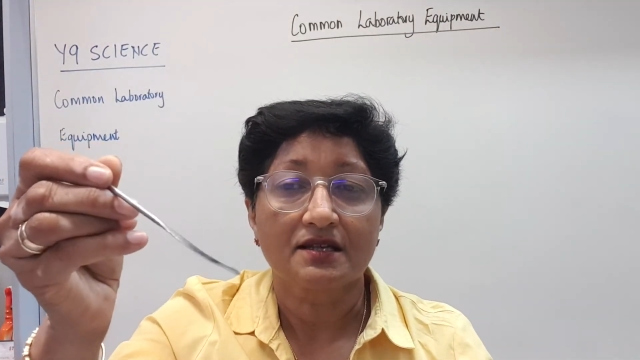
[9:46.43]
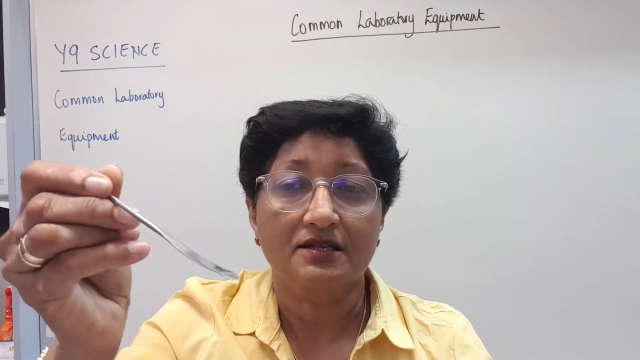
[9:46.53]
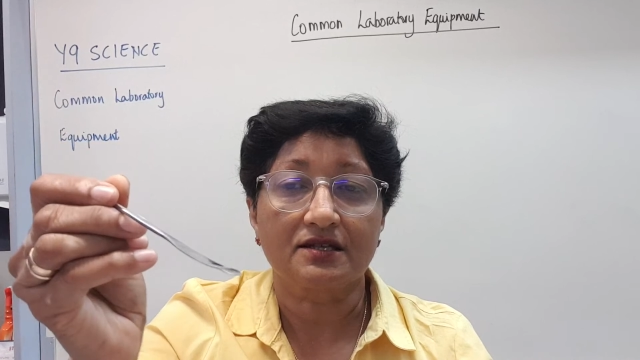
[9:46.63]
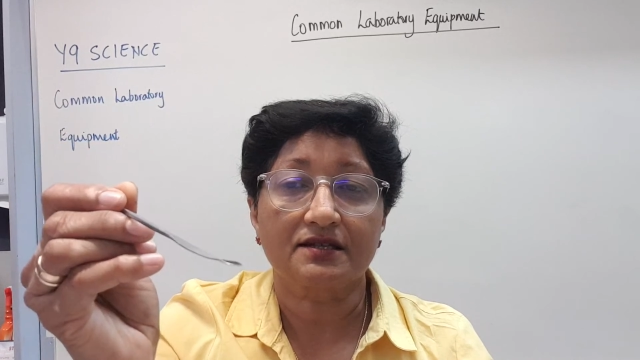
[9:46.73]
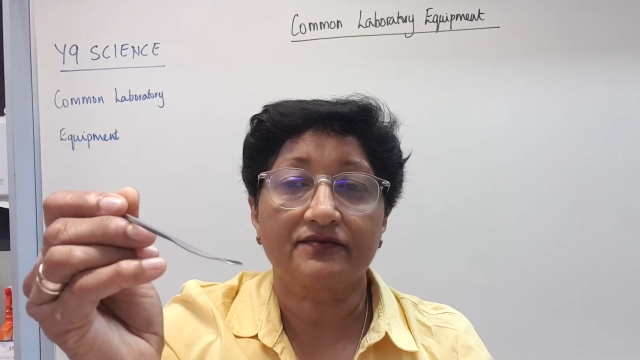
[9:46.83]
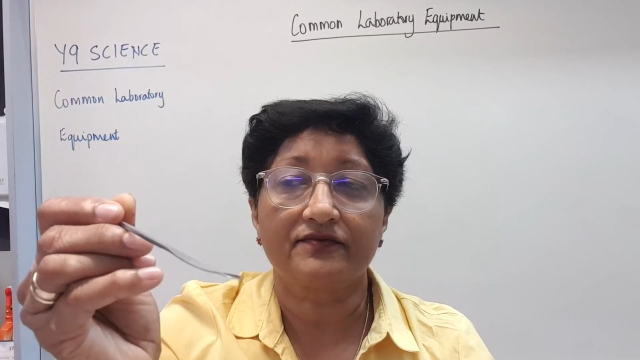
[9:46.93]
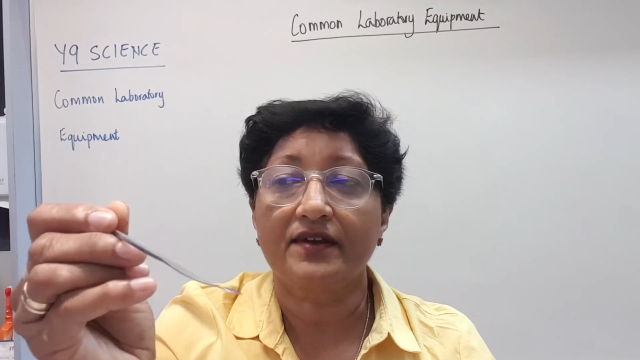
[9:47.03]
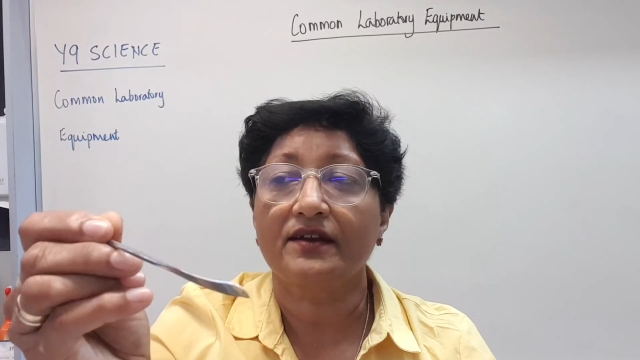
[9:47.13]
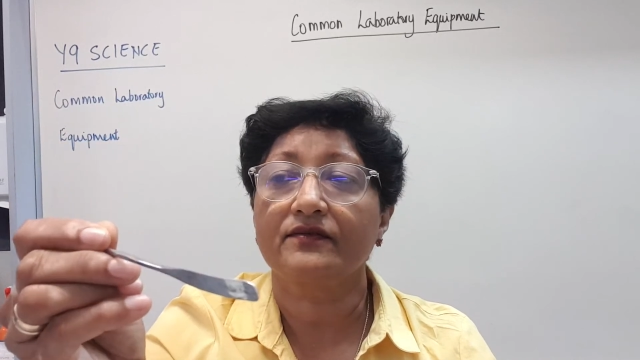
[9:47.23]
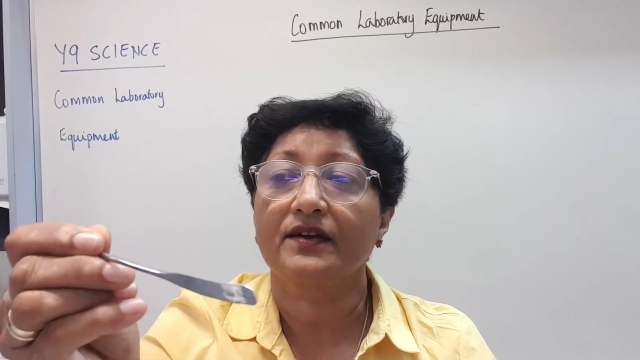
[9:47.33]
just
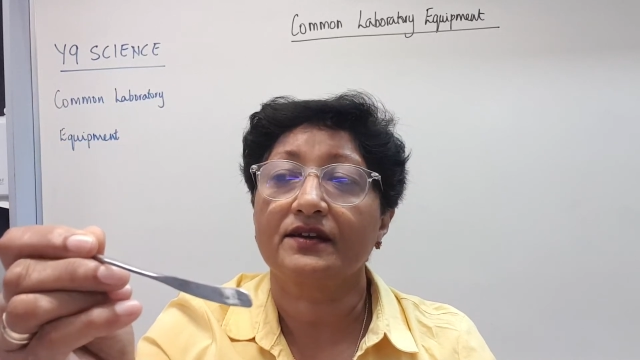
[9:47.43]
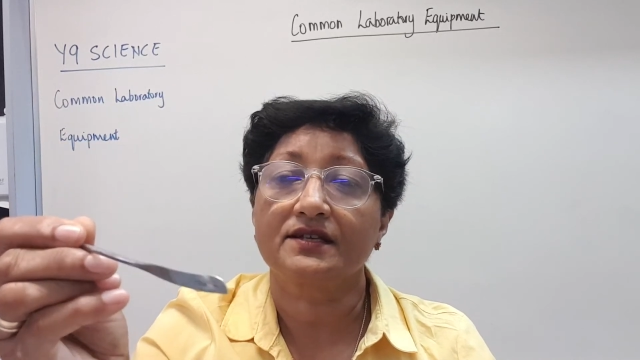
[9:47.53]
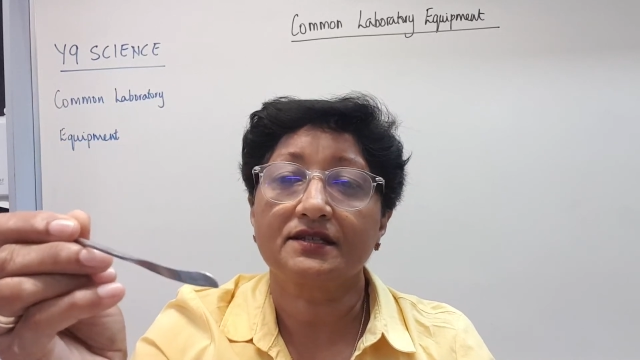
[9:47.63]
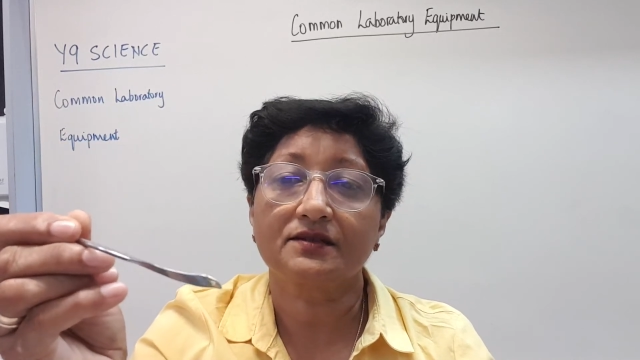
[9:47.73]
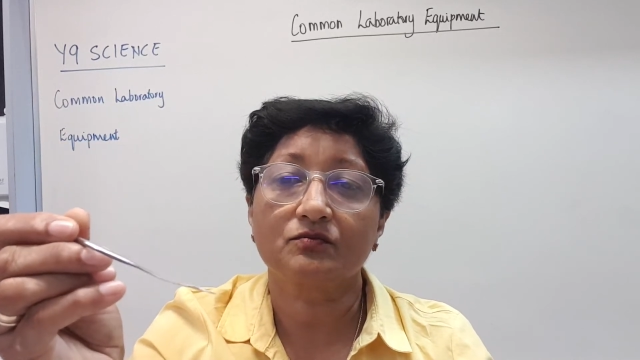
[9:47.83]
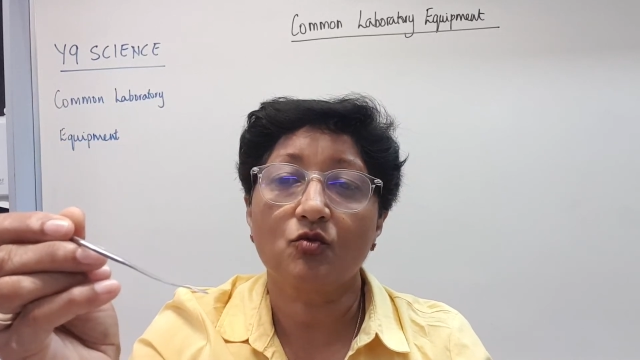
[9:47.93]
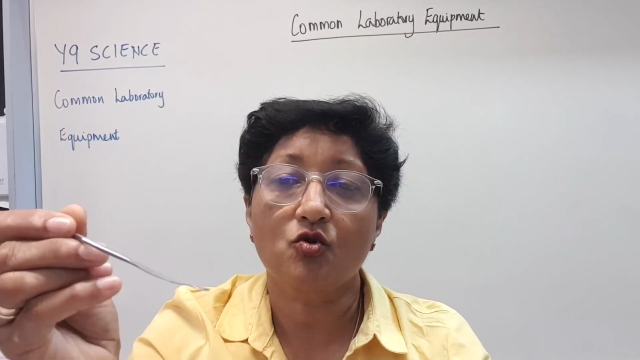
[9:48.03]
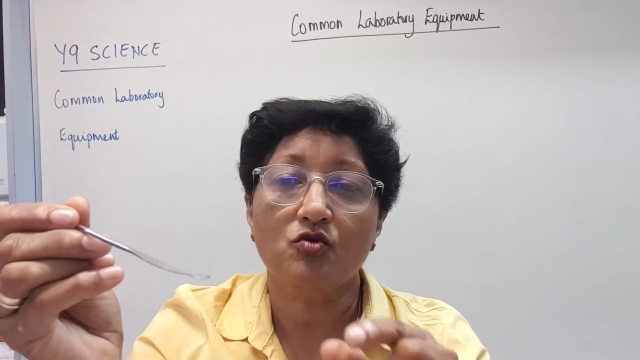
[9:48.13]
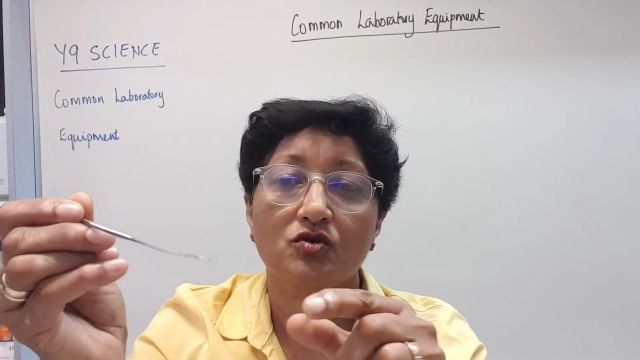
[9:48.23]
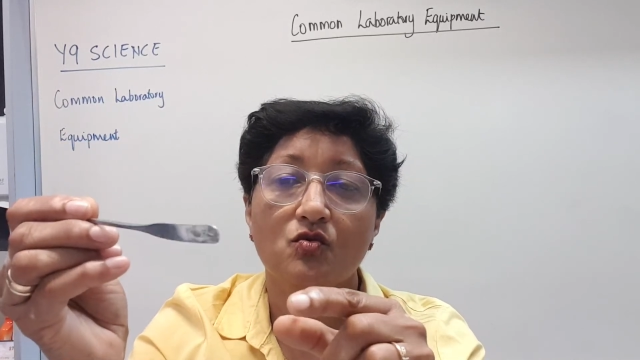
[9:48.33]
very, very
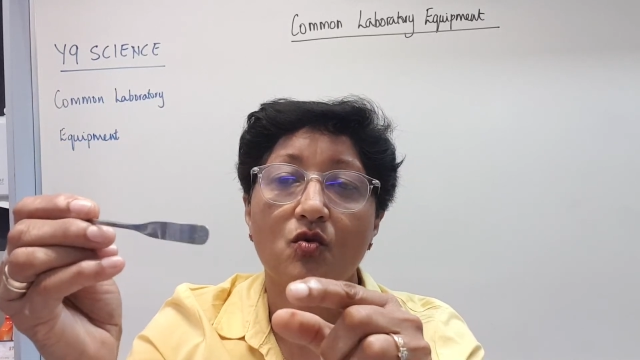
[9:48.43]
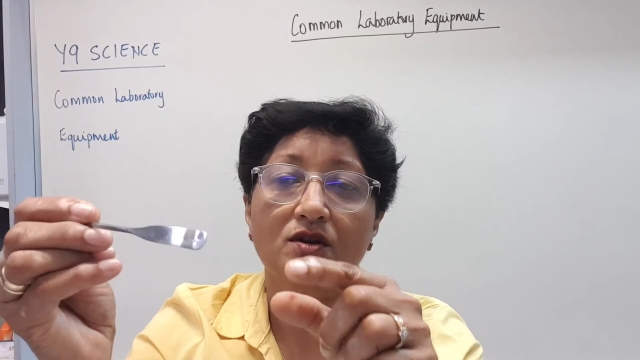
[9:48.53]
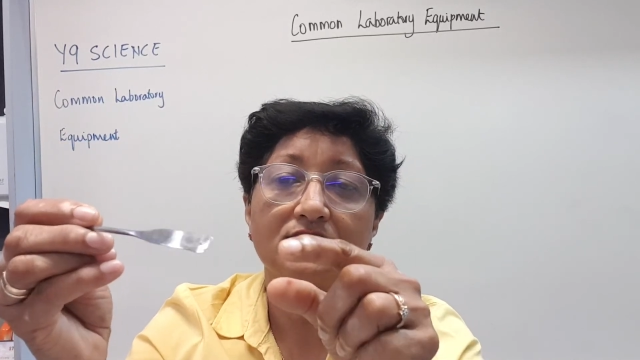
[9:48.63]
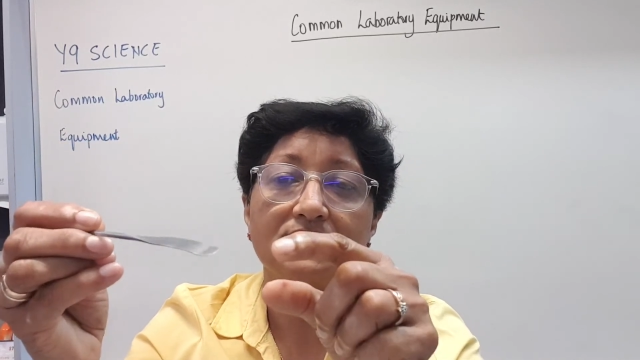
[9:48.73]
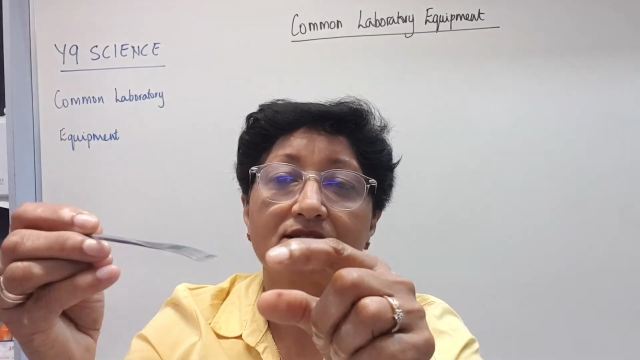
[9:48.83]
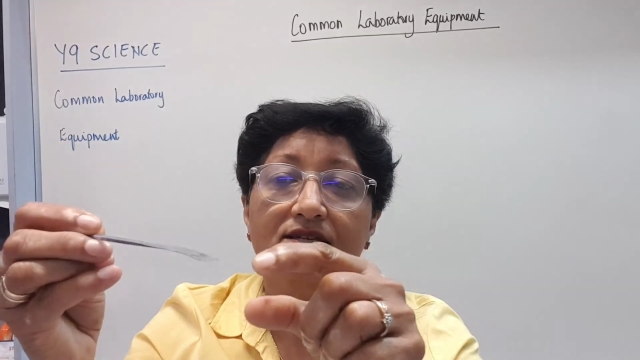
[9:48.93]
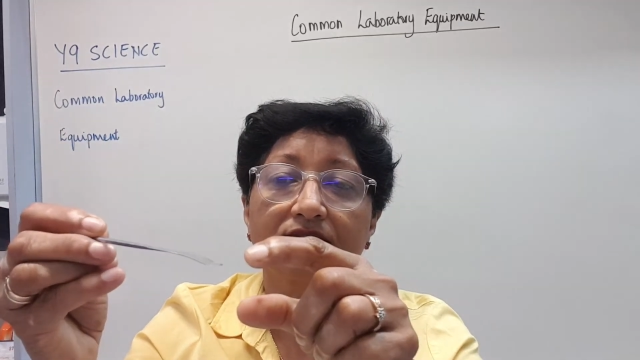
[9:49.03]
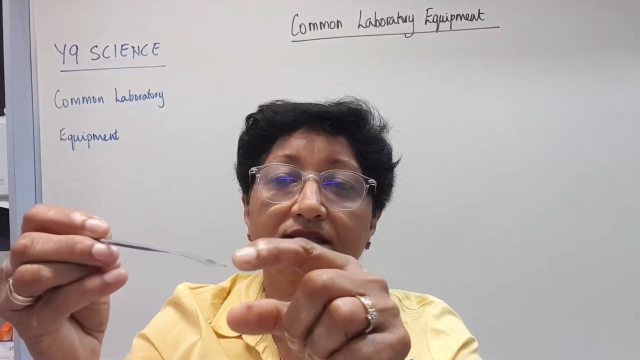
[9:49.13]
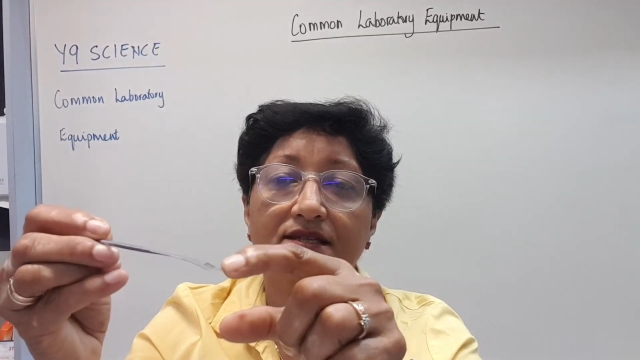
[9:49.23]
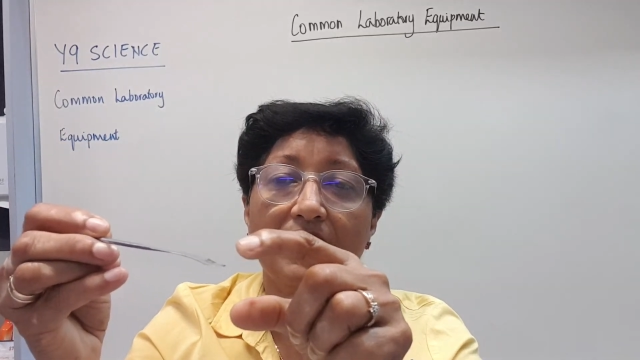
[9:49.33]
small
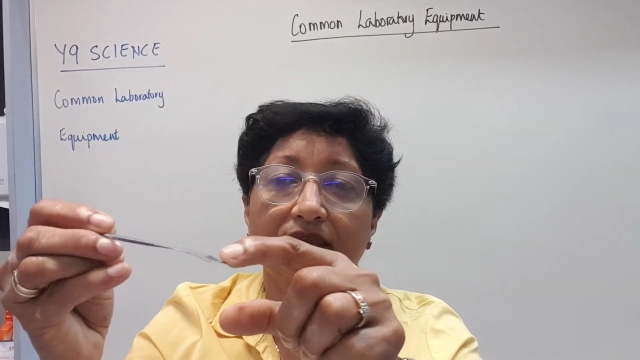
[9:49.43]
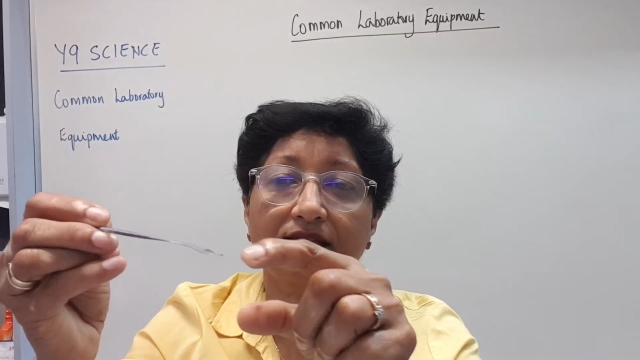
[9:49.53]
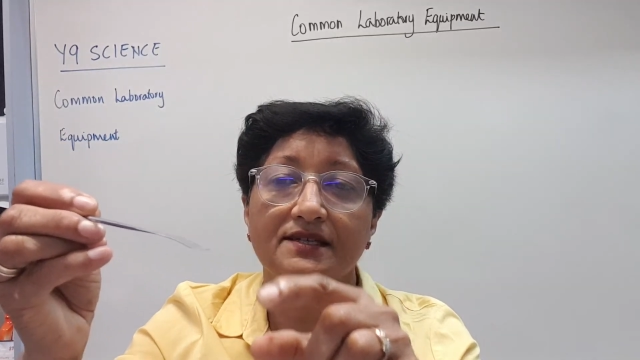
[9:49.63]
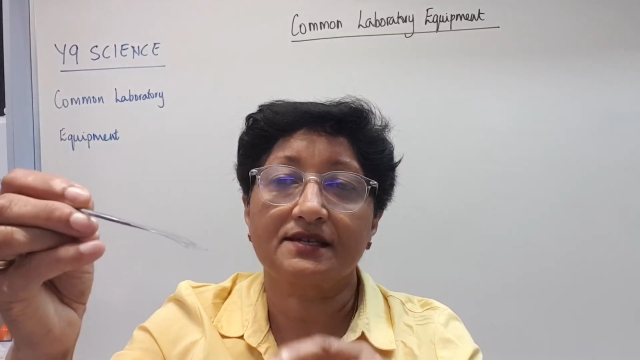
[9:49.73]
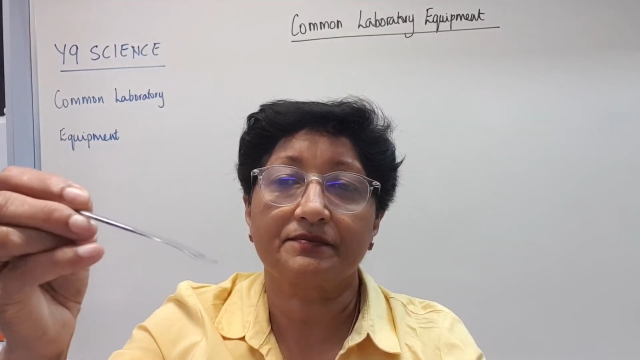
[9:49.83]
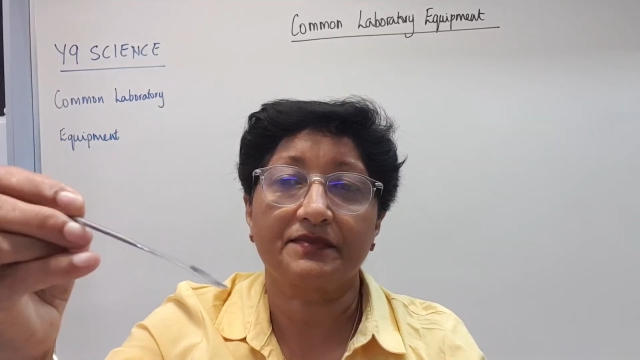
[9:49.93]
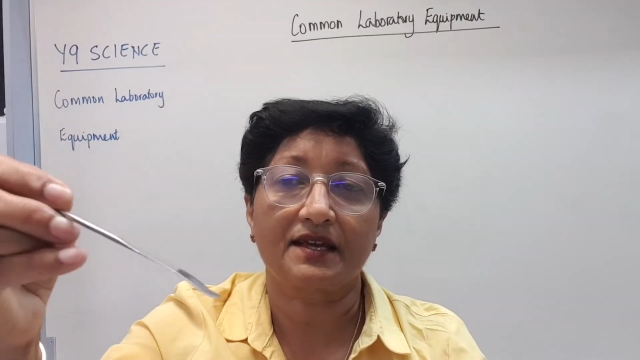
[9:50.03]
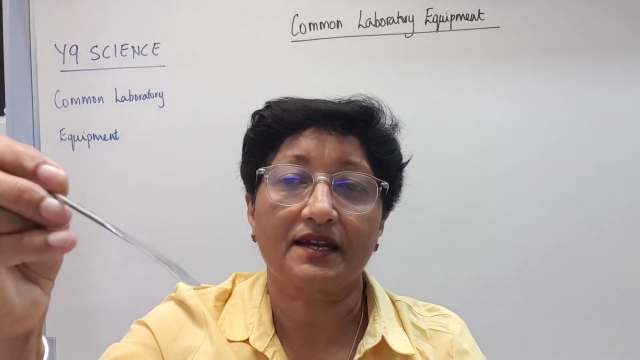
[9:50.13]
quantities at the tip there,